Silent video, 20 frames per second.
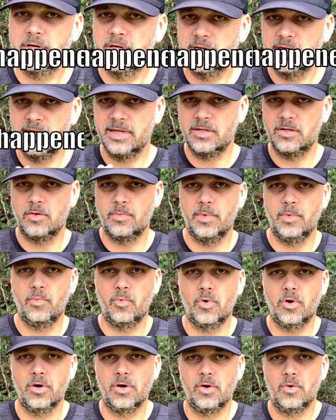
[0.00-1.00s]
get a little bit
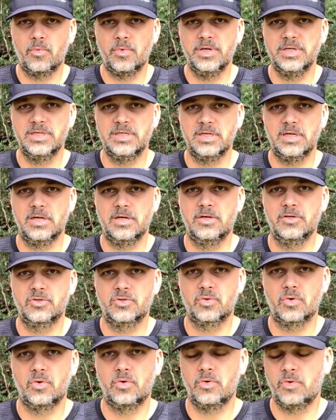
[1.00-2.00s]
more wrist
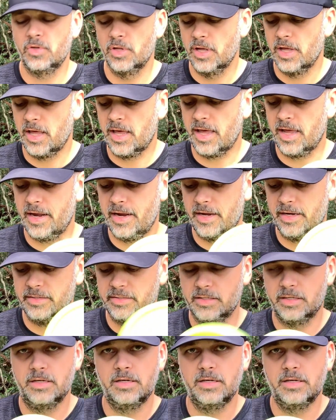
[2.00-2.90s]
control, and